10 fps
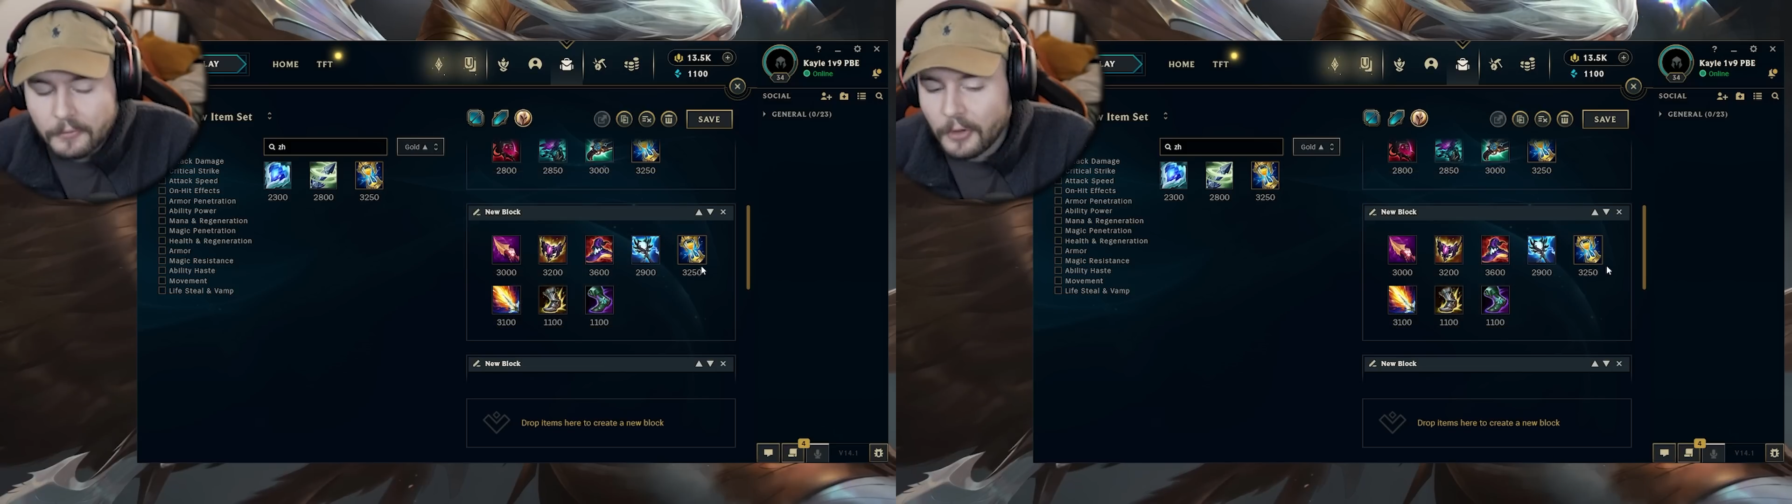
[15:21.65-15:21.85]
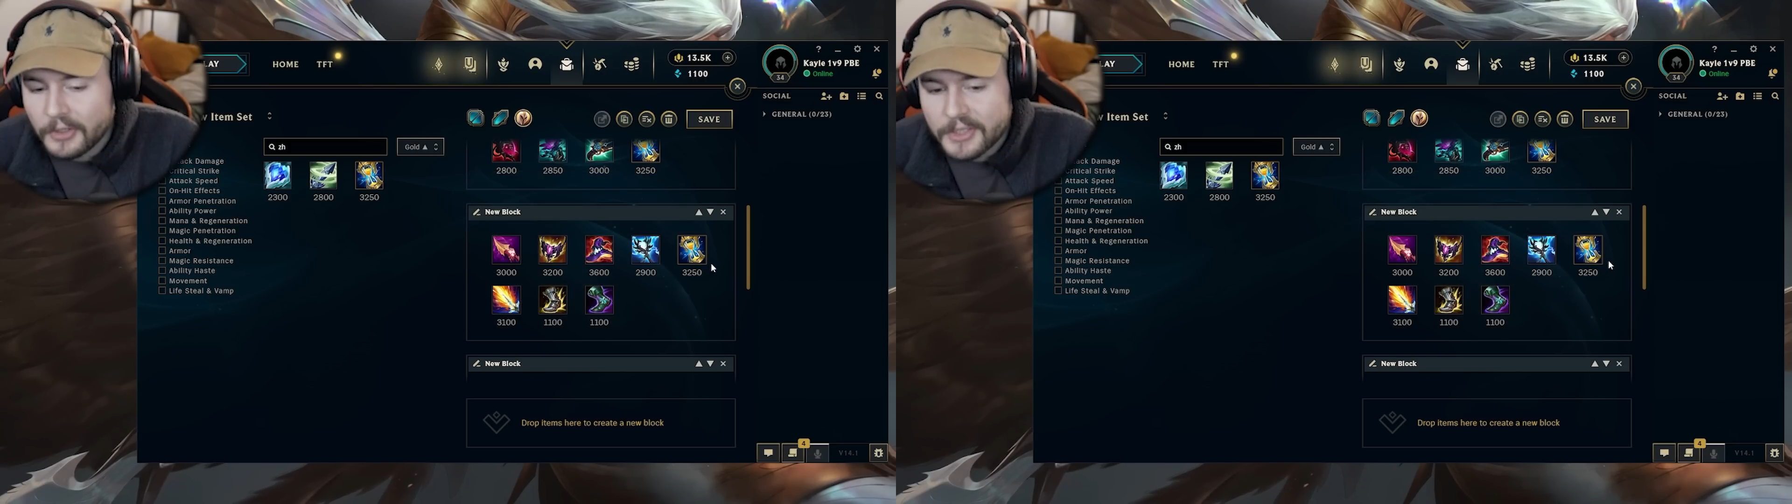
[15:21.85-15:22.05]

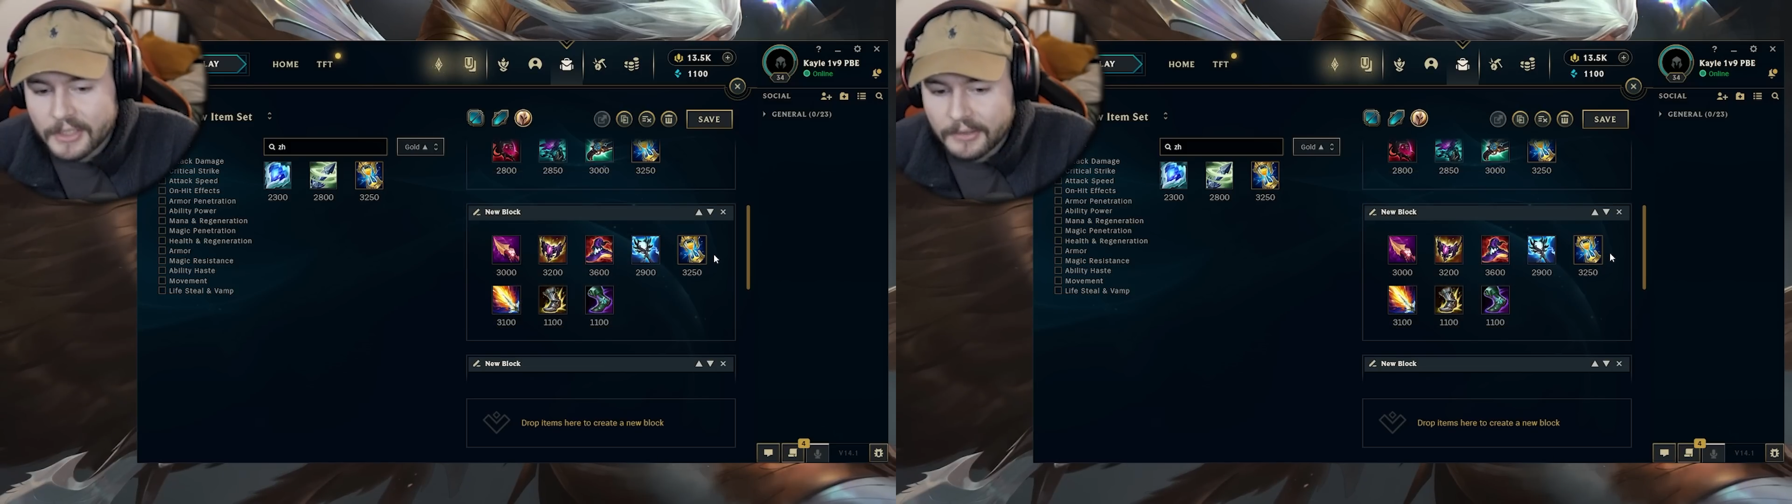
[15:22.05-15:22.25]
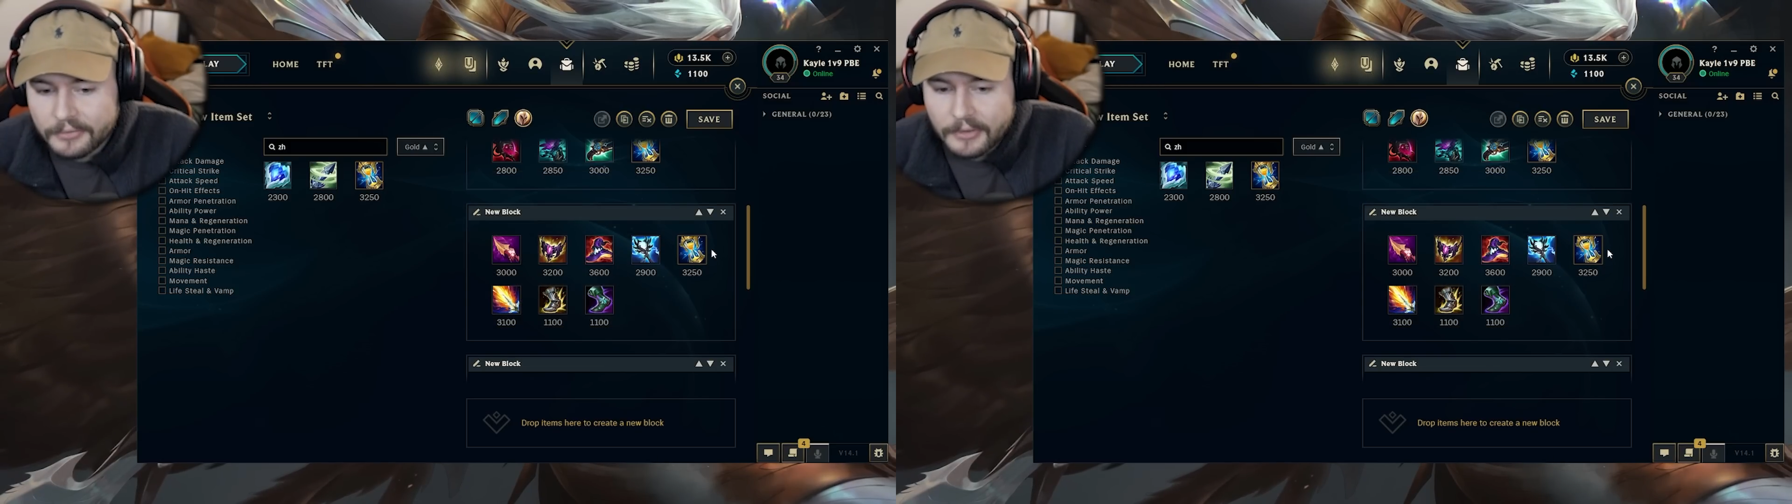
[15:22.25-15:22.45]
Void
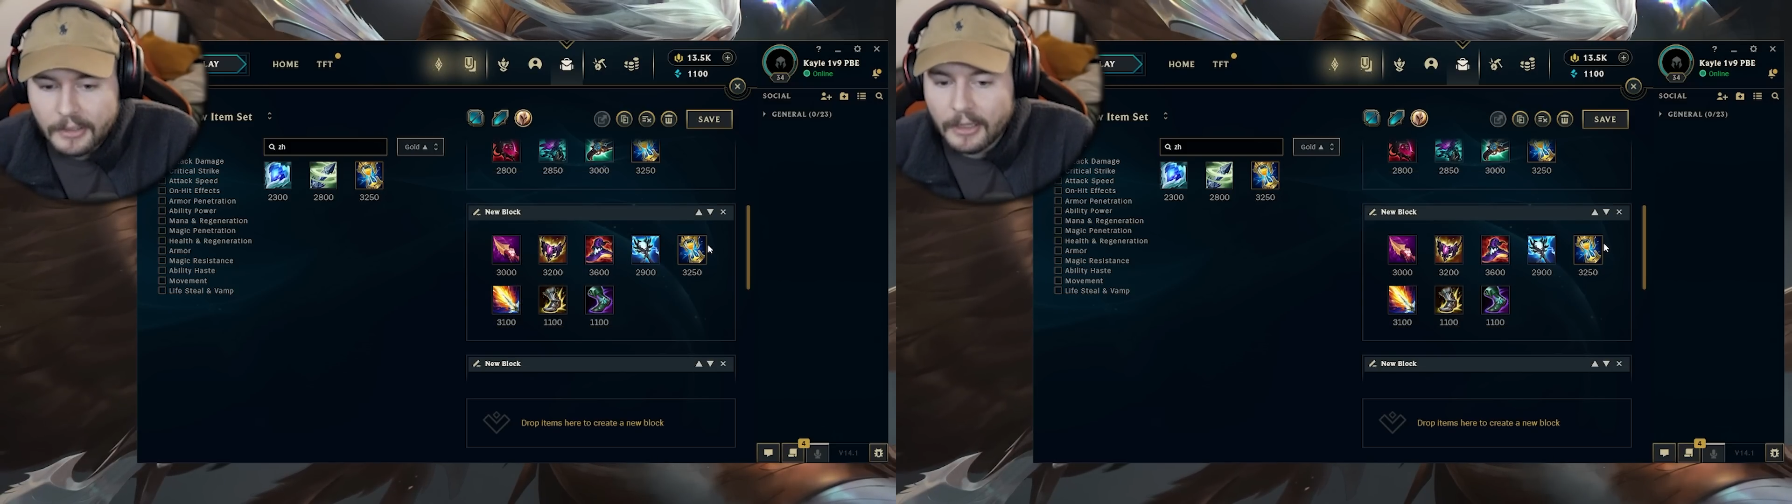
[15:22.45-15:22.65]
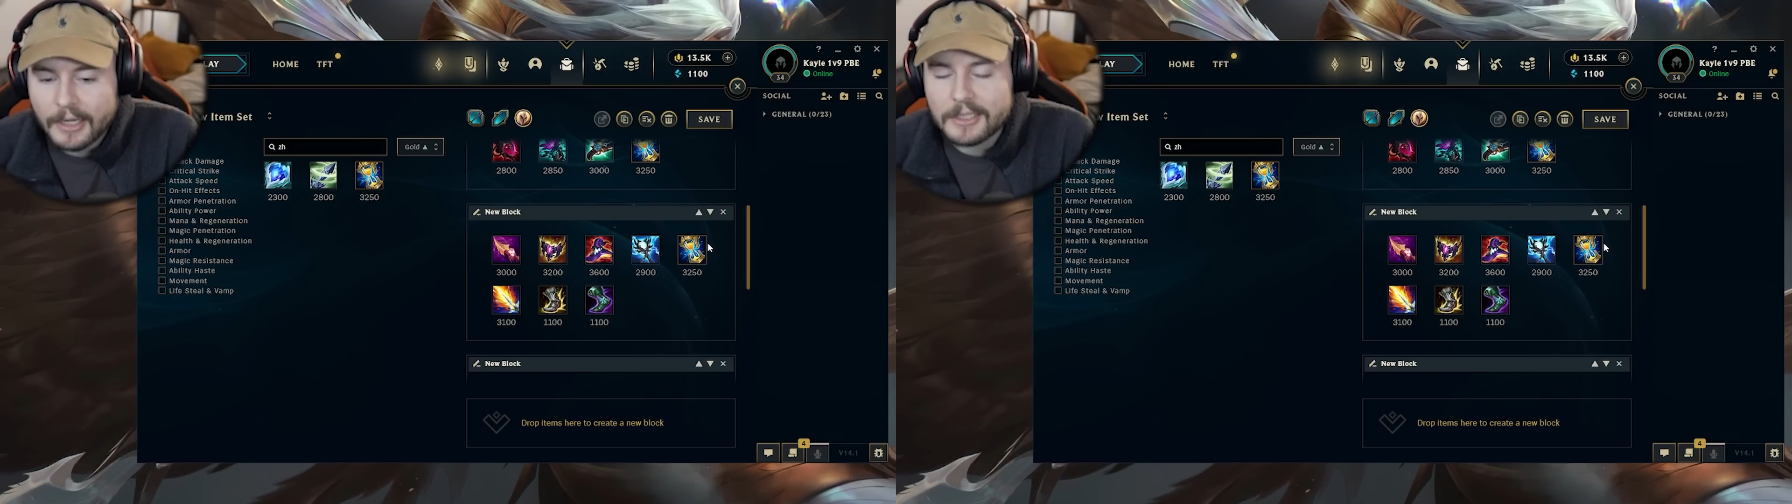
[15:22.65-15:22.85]
stuff
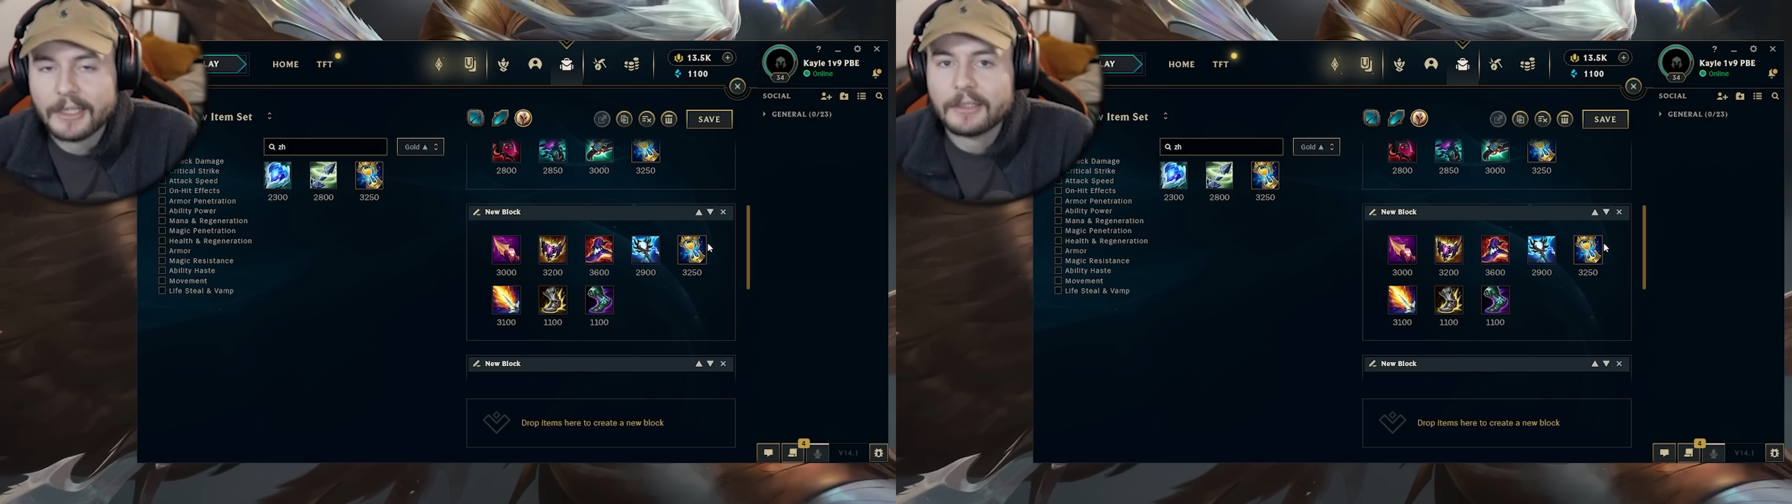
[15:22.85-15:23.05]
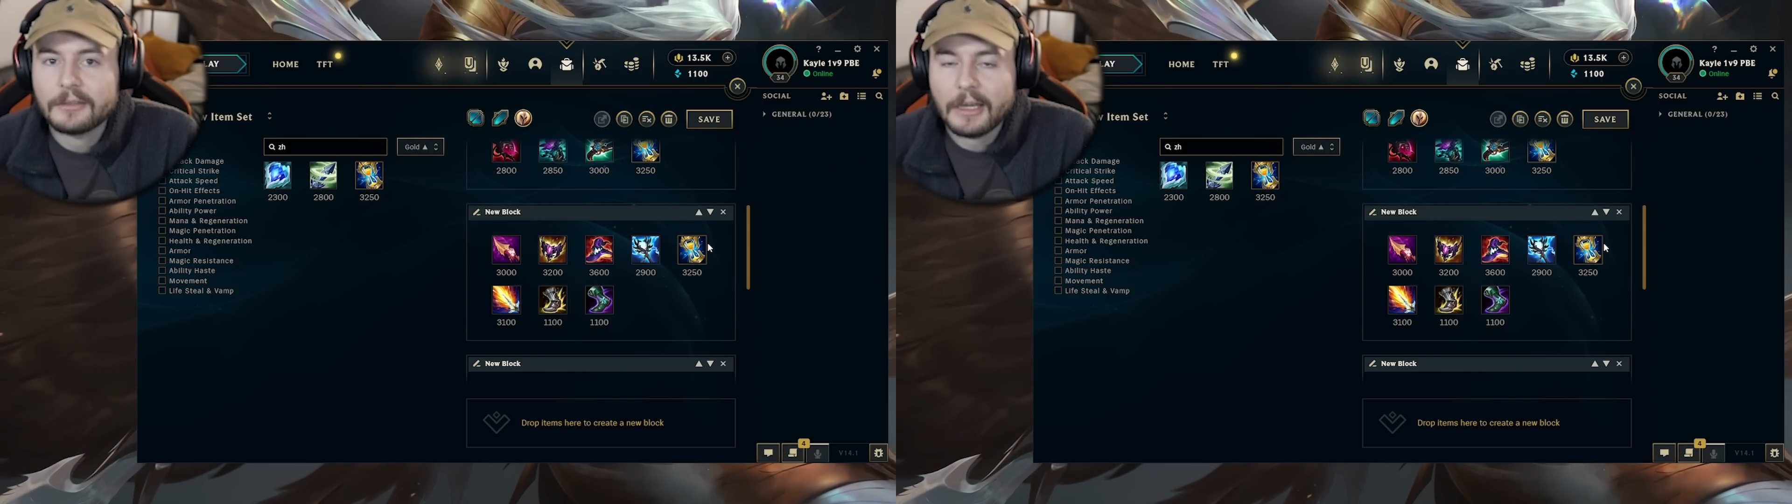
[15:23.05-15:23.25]
as like